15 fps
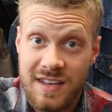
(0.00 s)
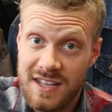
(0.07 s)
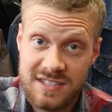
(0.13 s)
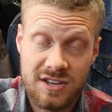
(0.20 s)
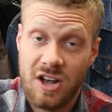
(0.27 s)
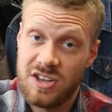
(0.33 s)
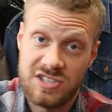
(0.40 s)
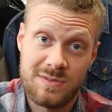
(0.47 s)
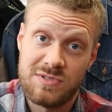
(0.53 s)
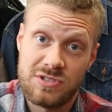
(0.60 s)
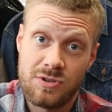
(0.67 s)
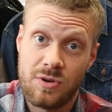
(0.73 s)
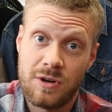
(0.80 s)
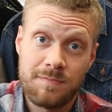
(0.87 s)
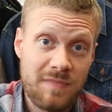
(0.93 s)
It's an awesome
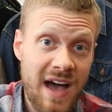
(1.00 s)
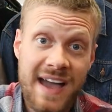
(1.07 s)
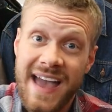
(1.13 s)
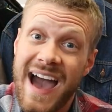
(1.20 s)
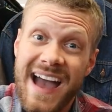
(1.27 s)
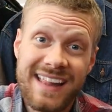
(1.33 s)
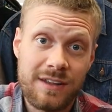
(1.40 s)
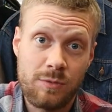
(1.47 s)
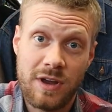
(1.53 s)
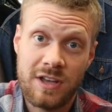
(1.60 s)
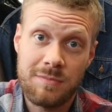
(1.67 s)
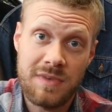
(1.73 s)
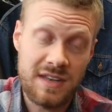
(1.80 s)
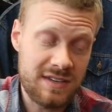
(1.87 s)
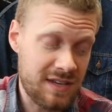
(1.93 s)
store. I highly
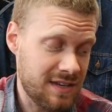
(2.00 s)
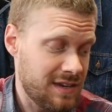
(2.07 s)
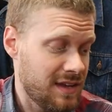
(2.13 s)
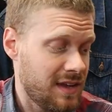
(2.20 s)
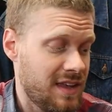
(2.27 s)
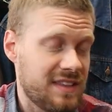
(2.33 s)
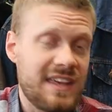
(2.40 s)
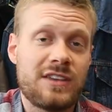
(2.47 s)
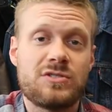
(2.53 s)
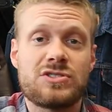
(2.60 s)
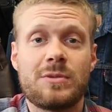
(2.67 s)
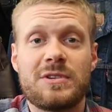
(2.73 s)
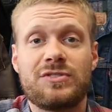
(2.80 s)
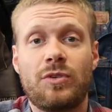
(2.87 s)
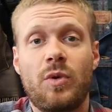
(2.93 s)
recommend it. Thank you
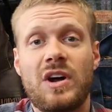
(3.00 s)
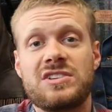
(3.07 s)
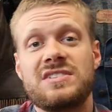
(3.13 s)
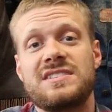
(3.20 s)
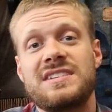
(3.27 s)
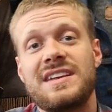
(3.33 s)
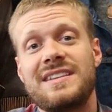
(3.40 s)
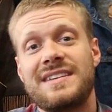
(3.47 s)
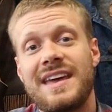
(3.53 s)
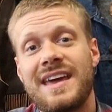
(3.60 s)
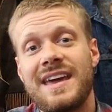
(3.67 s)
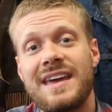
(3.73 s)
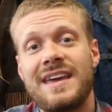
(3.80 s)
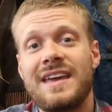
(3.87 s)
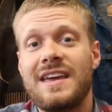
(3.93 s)
so much for watching
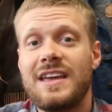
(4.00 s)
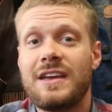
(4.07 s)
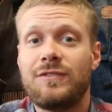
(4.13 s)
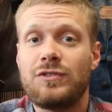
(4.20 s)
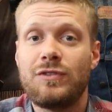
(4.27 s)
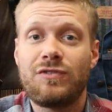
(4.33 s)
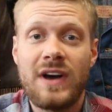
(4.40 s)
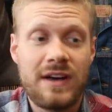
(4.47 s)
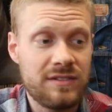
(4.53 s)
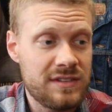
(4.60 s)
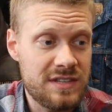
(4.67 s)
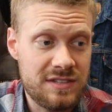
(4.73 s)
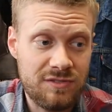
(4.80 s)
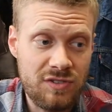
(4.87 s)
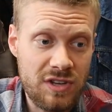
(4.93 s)
today. If you
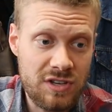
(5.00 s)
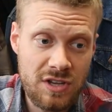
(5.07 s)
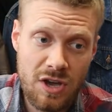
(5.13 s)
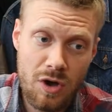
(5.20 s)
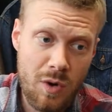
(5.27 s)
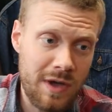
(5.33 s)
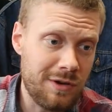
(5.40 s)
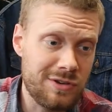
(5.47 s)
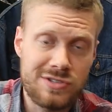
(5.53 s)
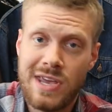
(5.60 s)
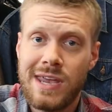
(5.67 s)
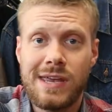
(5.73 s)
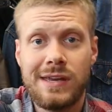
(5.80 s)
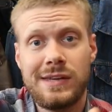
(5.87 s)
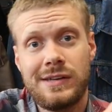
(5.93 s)
found this video
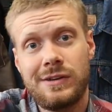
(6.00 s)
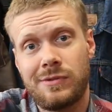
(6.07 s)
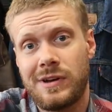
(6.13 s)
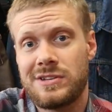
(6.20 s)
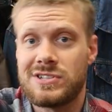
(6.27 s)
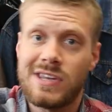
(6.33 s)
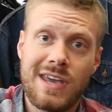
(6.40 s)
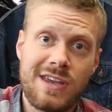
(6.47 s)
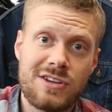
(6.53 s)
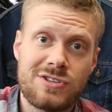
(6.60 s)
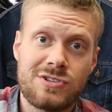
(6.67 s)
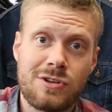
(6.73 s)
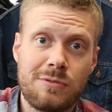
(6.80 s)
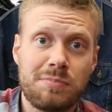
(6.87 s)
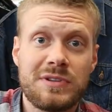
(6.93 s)
entertaining or
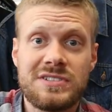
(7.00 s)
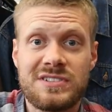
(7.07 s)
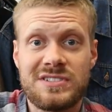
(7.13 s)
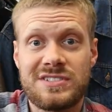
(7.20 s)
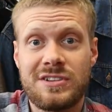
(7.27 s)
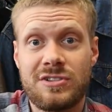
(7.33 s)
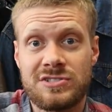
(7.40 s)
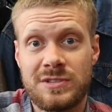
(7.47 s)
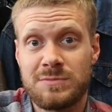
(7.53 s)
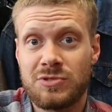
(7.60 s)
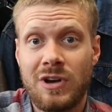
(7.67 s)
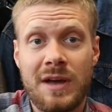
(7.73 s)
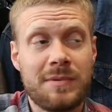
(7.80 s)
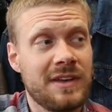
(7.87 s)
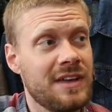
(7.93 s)
educational, please consider
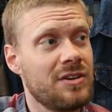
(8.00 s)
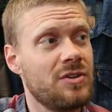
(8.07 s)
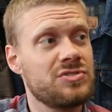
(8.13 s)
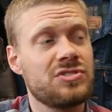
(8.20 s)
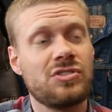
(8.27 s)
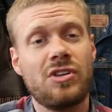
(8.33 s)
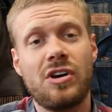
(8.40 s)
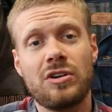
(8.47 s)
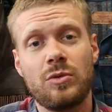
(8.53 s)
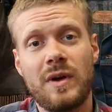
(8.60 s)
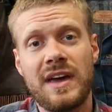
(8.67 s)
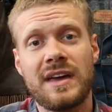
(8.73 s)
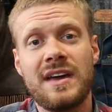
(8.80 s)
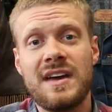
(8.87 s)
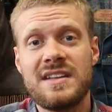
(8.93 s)
subscribing. It goes a long
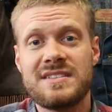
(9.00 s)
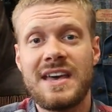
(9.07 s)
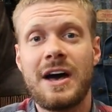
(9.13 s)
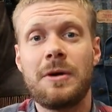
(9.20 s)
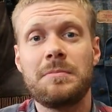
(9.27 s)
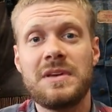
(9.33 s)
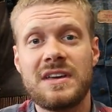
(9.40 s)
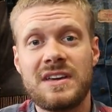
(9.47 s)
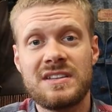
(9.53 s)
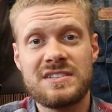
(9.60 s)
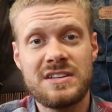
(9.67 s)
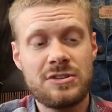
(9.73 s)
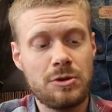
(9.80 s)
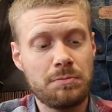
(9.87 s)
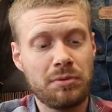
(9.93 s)
way to help me
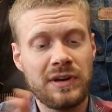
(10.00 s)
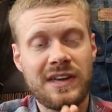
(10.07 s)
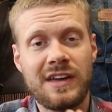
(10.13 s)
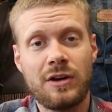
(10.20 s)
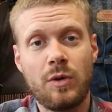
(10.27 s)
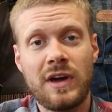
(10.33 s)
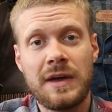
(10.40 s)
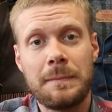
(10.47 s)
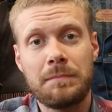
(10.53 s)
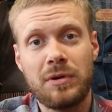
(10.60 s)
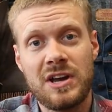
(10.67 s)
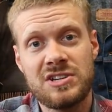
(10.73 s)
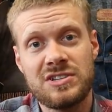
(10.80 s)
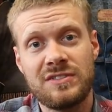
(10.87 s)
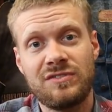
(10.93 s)
continue bringing quick
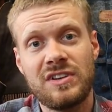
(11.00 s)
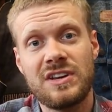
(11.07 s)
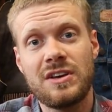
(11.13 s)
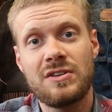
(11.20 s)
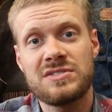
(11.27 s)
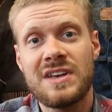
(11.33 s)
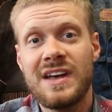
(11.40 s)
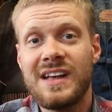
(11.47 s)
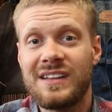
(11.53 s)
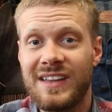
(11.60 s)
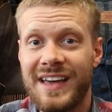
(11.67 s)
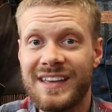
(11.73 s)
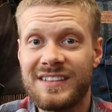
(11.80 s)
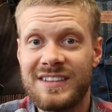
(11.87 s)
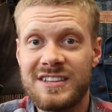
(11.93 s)
impression videos
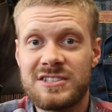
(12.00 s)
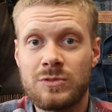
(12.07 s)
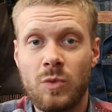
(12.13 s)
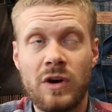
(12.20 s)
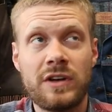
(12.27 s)
like this